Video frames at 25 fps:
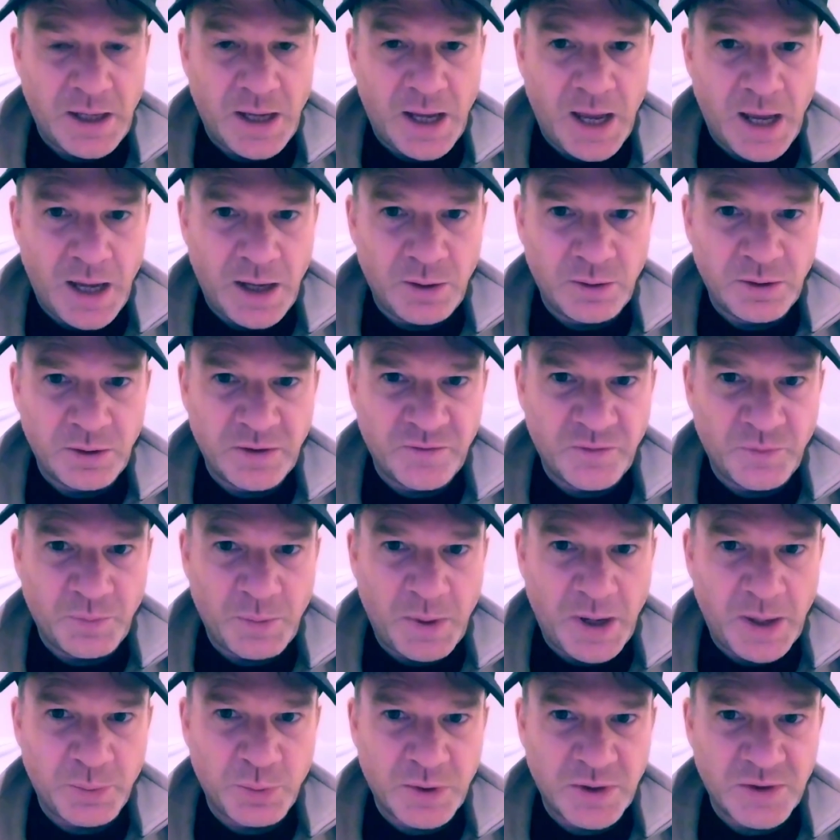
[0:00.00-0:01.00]
out of
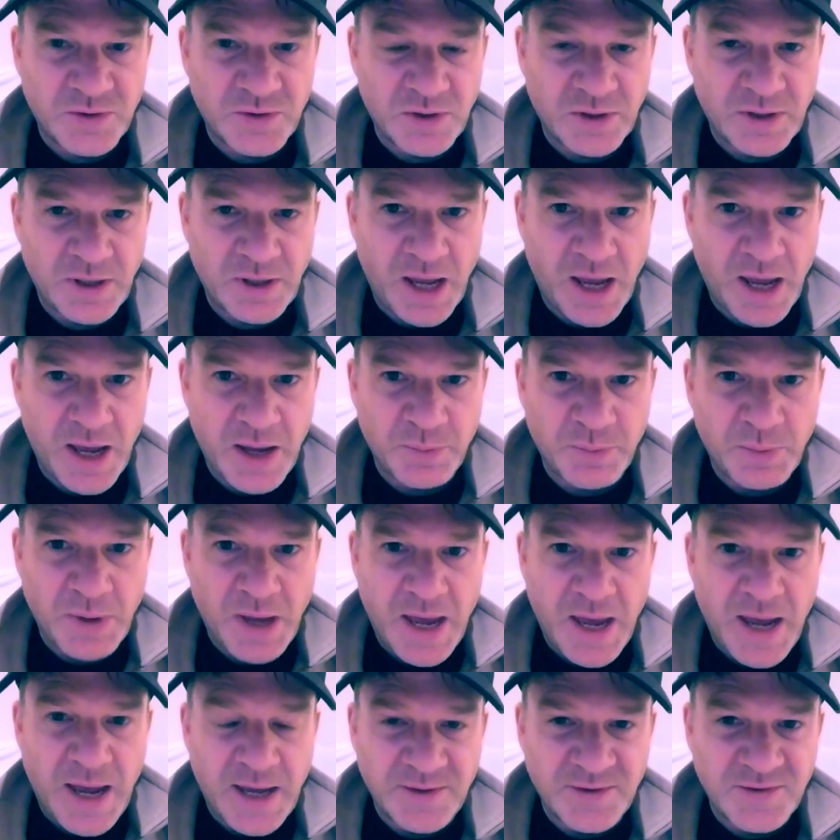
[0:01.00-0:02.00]
my prison camp
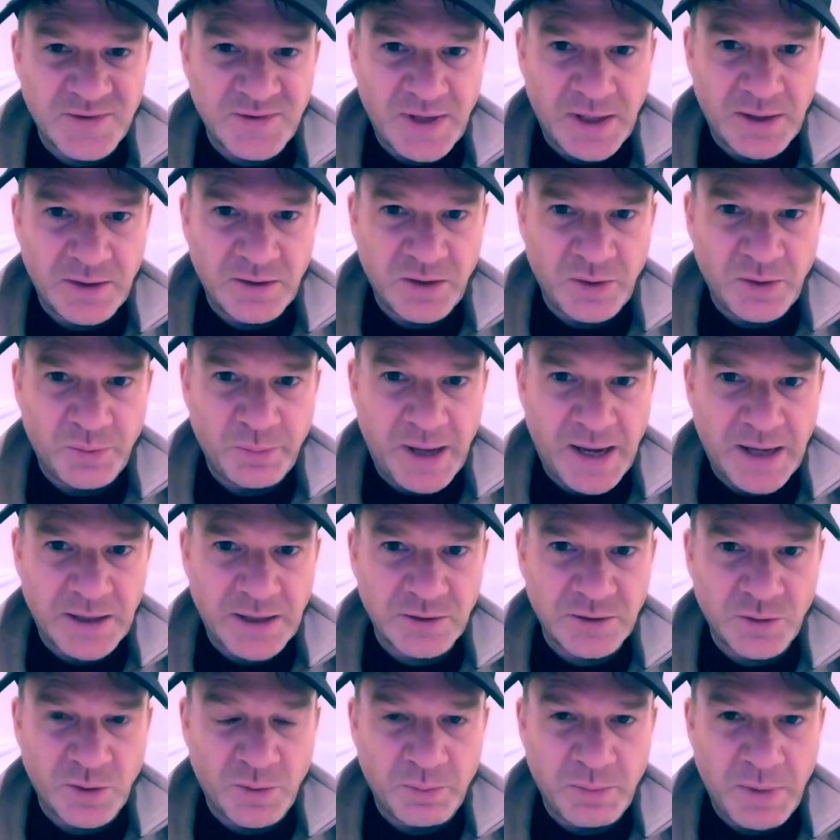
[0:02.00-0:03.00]
and send them back
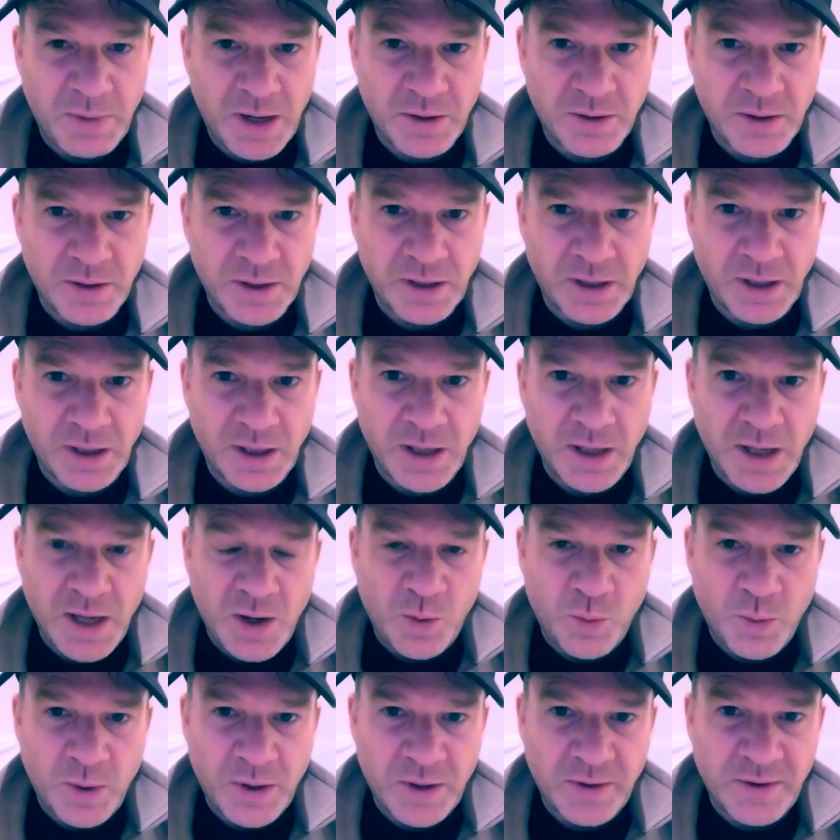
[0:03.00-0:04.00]
to America
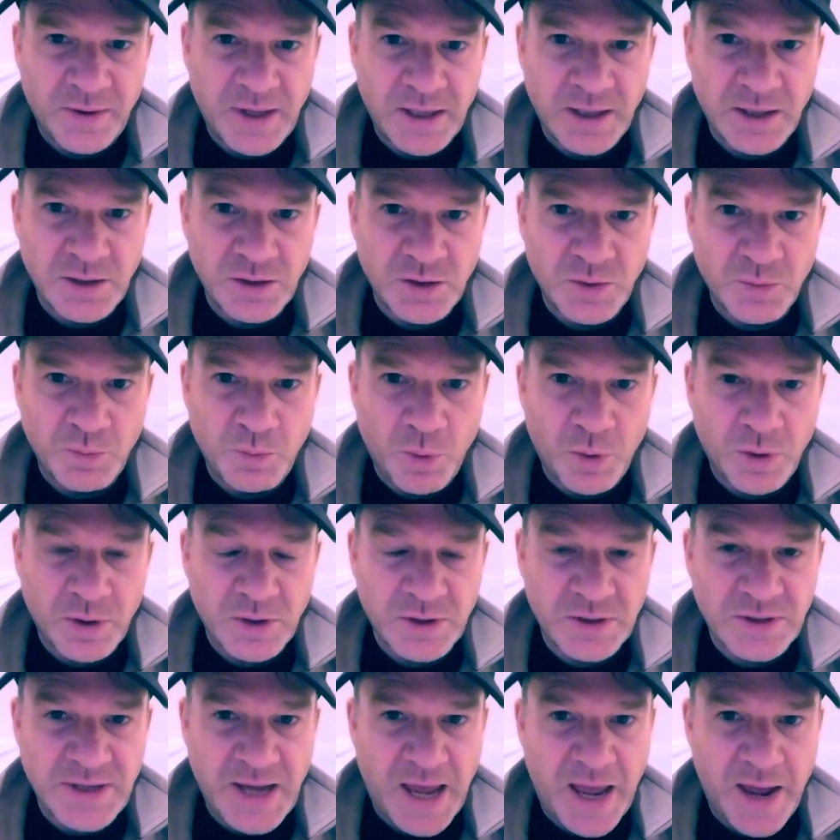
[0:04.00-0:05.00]
where they can do more
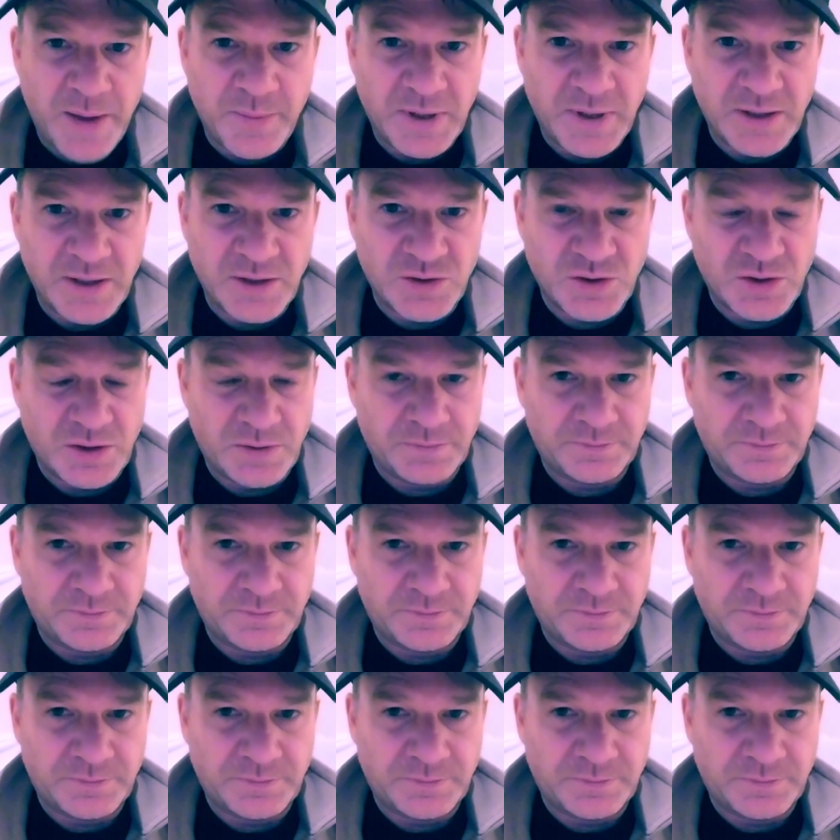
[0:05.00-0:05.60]
damage.